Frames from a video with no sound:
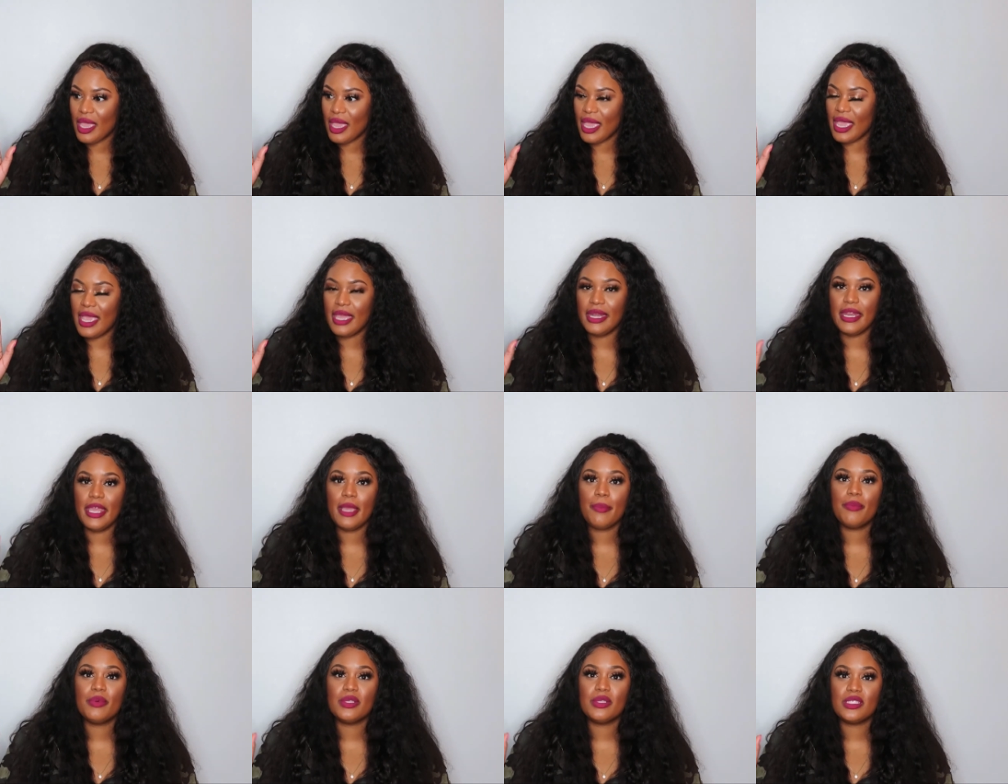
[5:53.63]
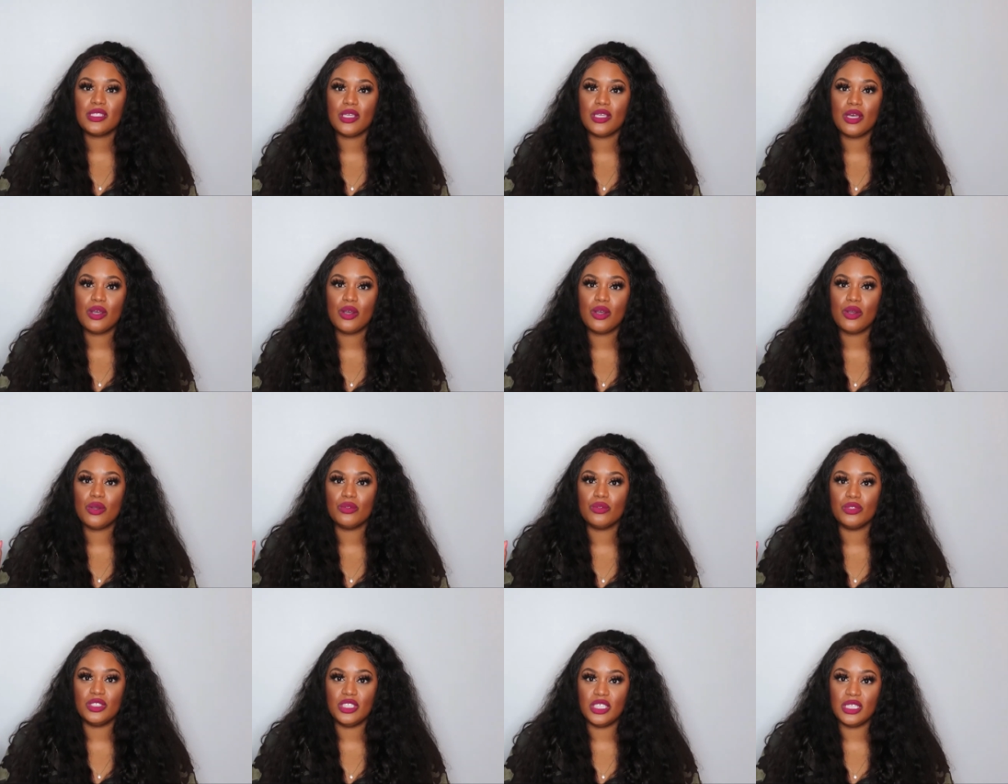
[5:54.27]
an
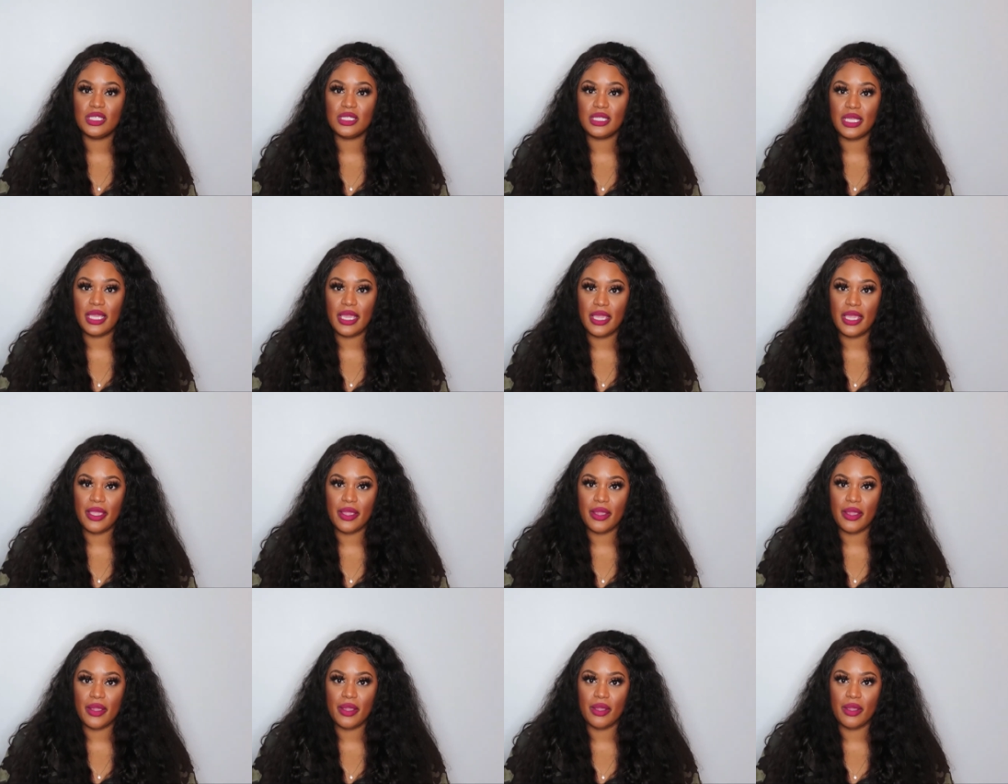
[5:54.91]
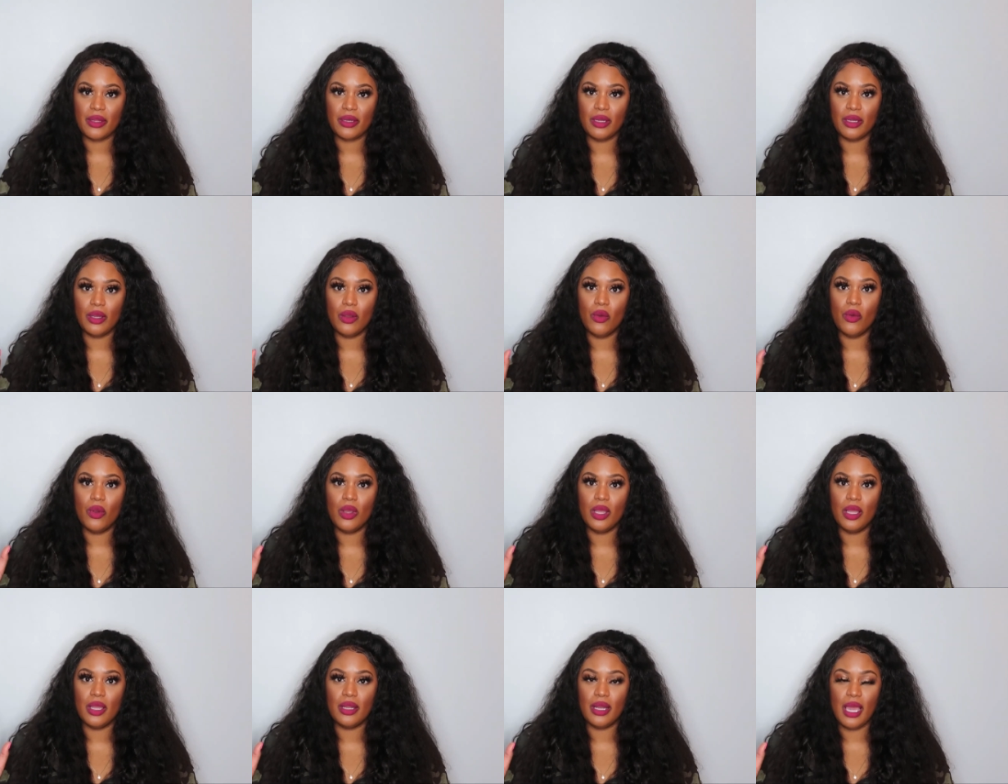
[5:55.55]
episode just aired
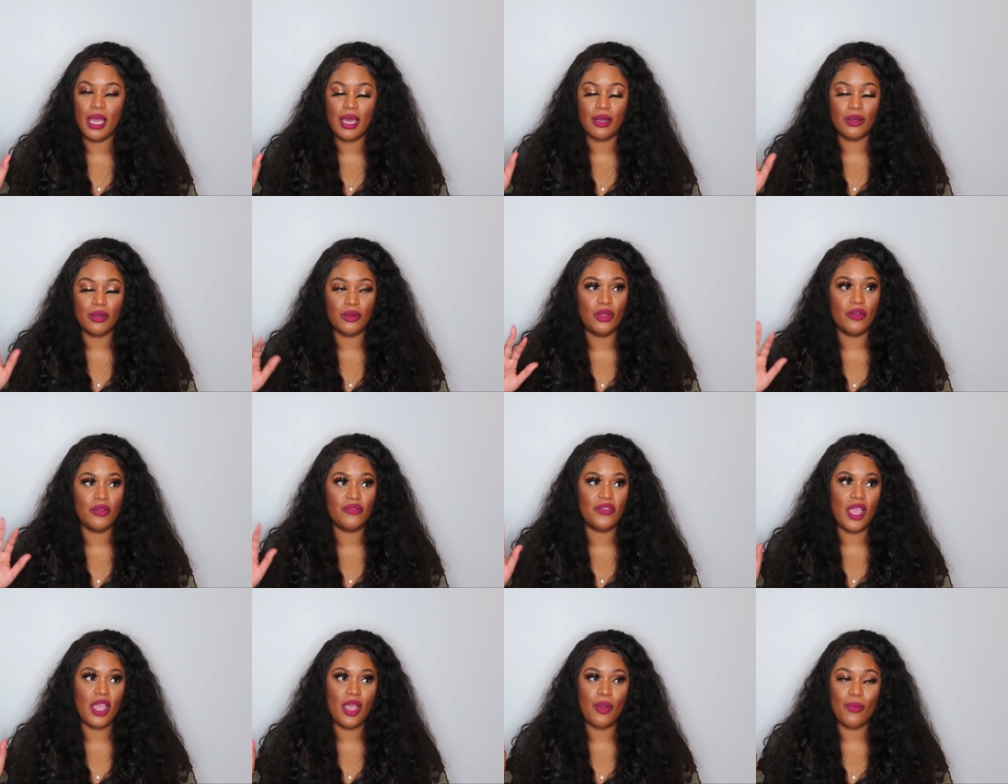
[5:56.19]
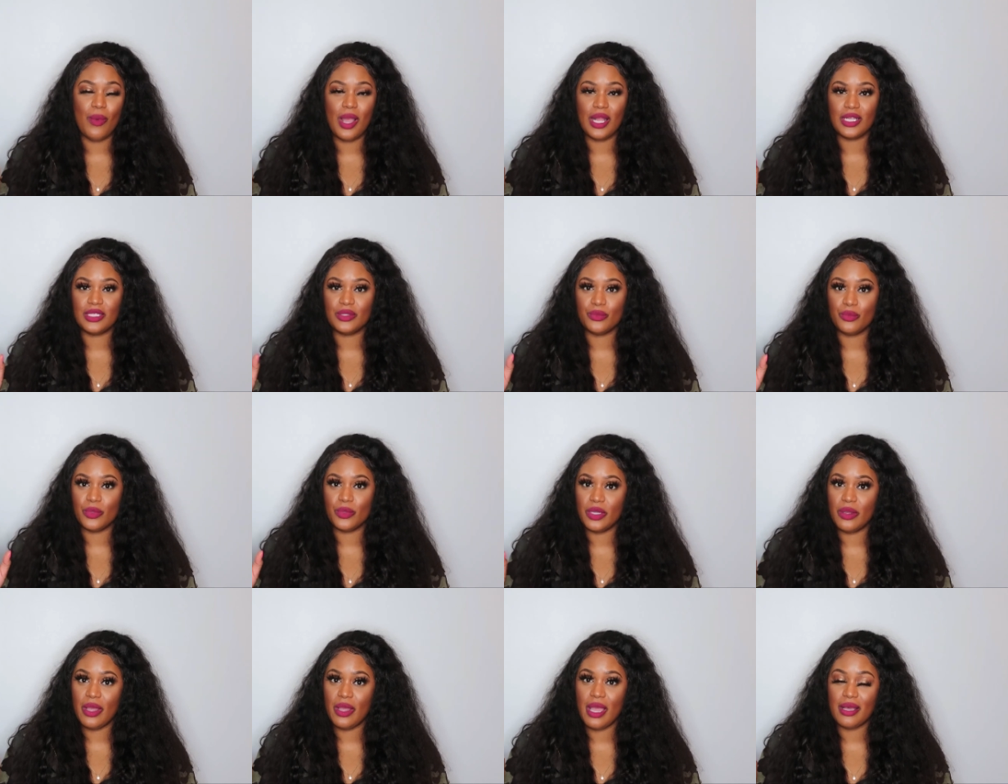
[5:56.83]
on, I don't know if y'all watch
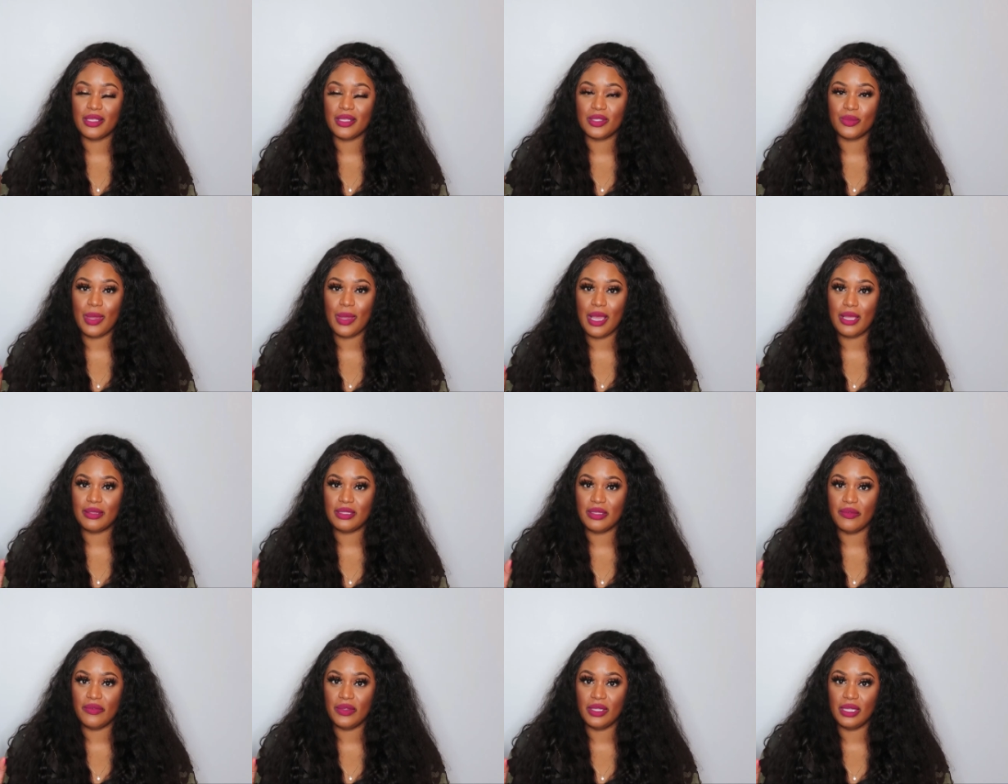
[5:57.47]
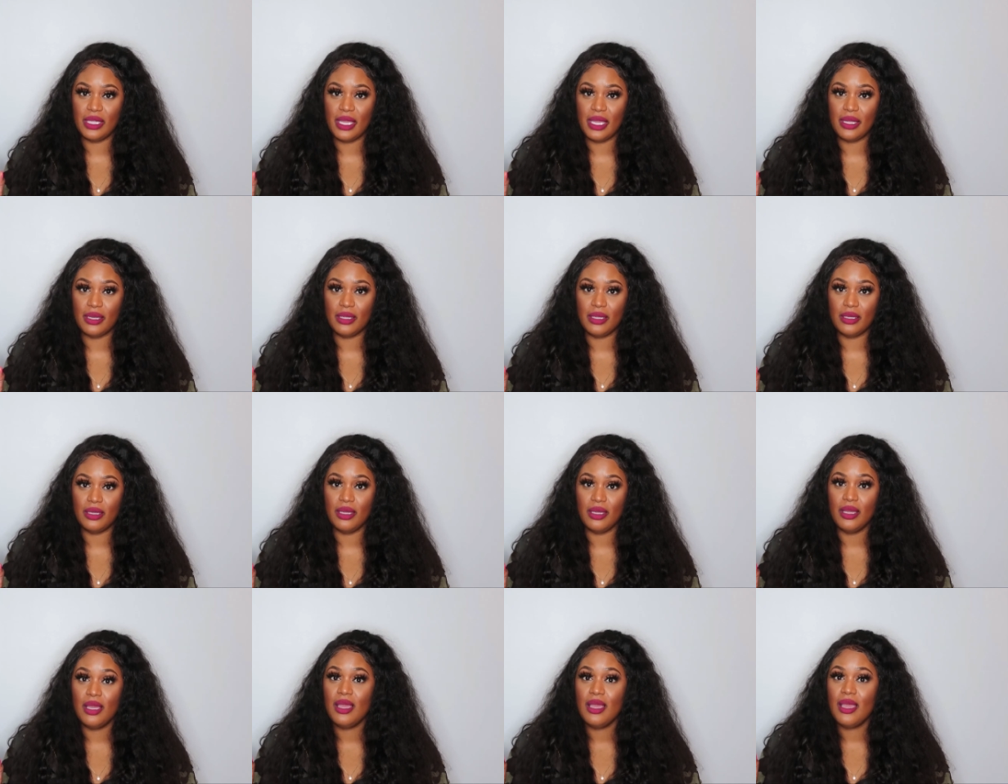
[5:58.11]
Real Housewives of
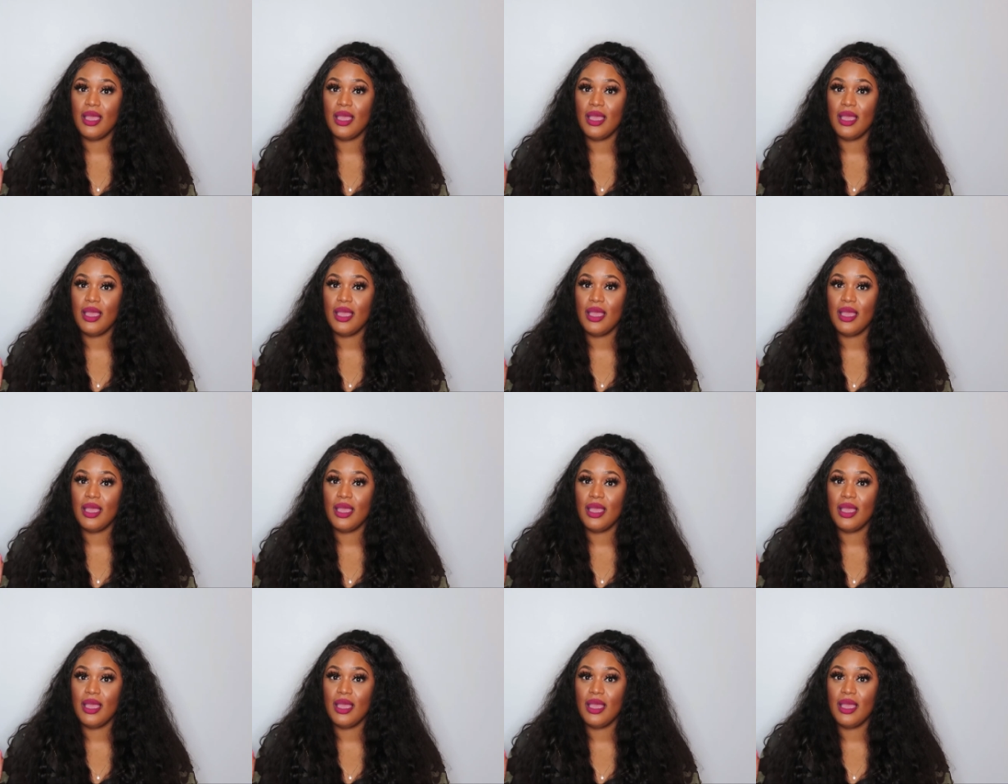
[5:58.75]
Atlanta.